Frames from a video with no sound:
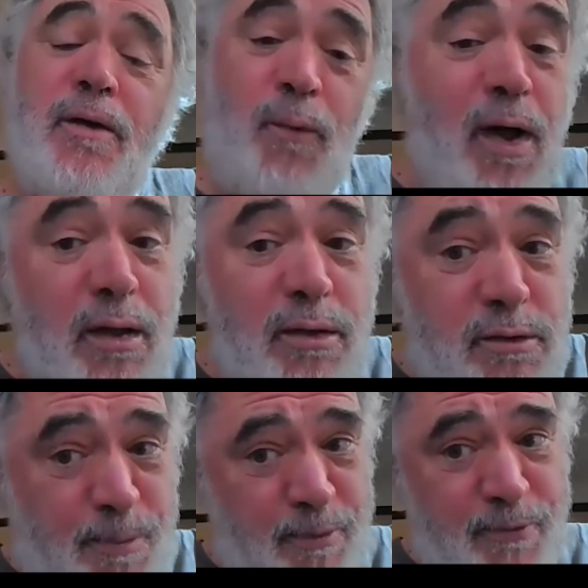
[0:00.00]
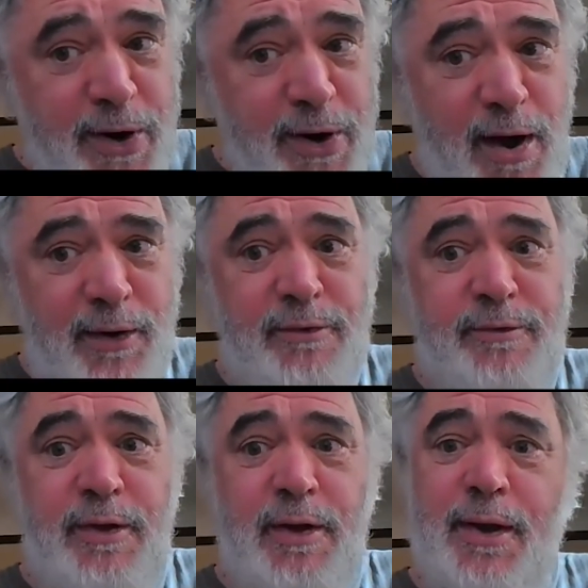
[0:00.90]
well, to be very
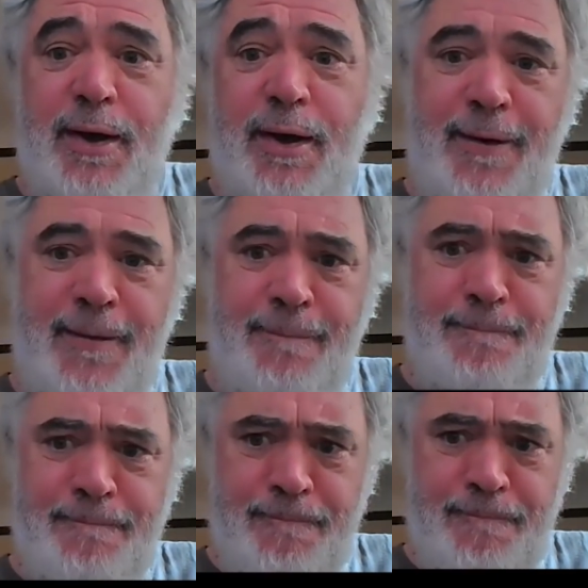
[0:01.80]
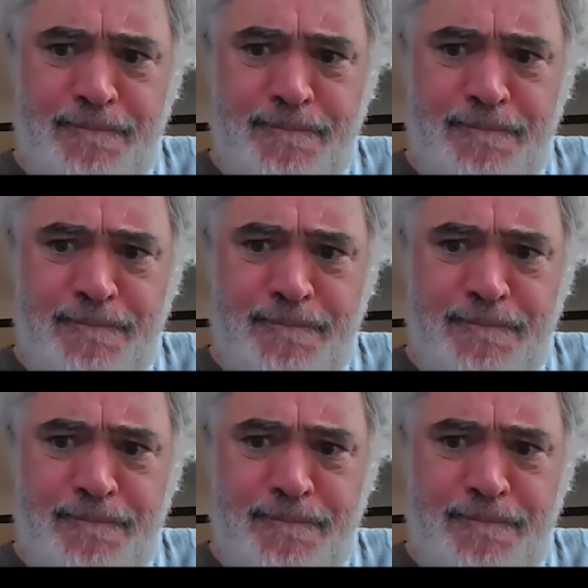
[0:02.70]
honest, um,